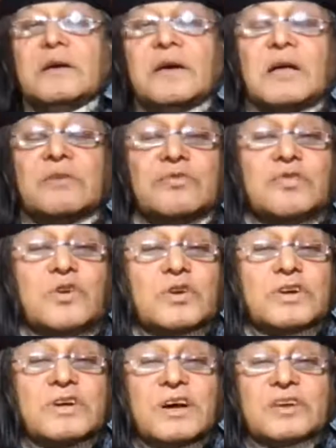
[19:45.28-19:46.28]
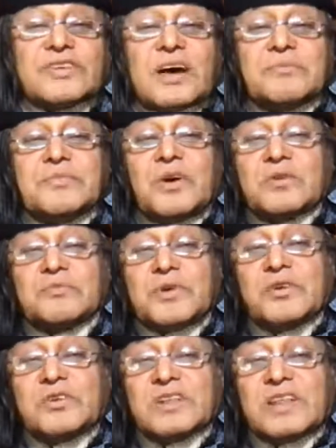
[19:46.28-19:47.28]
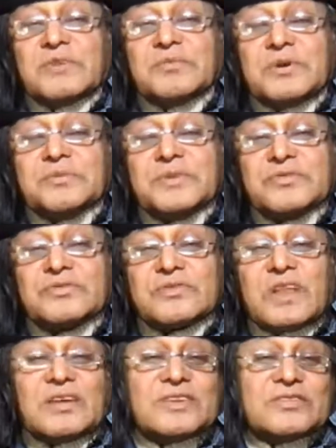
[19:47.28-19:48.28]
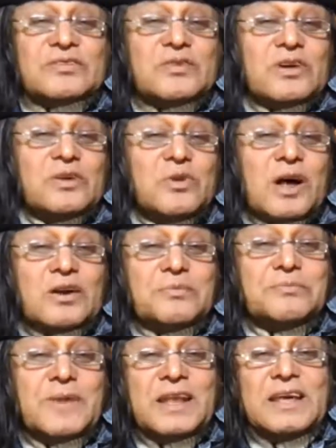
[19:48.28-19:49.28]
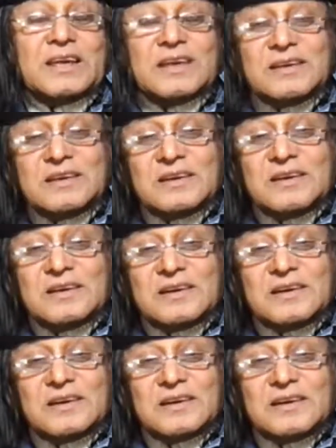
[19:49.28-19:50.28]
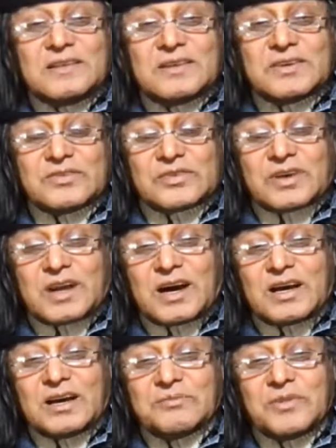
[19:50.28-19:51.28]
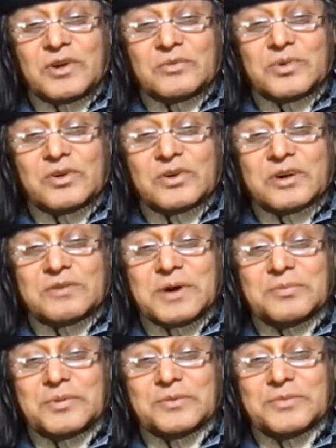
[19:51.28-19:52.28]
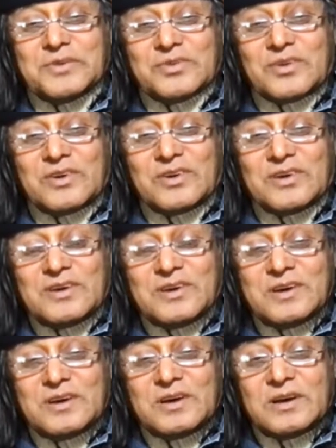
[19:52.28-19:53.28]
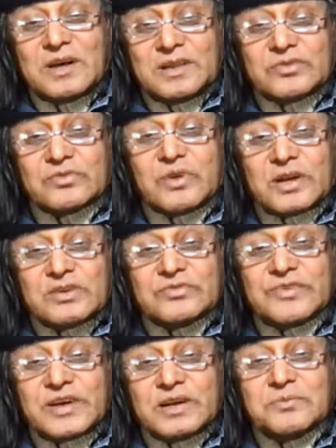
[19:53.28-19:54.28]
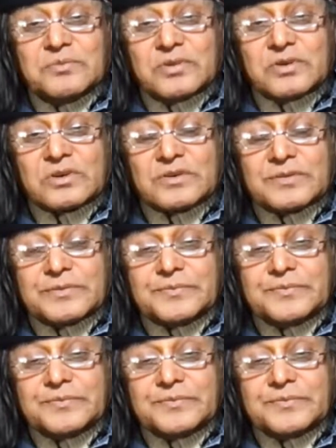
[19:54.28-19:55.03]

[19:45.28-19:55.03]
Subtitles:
And for 40 years, I have not broken that promise. Now, this is only one of many things that I have not broken my promise on. And this one is very important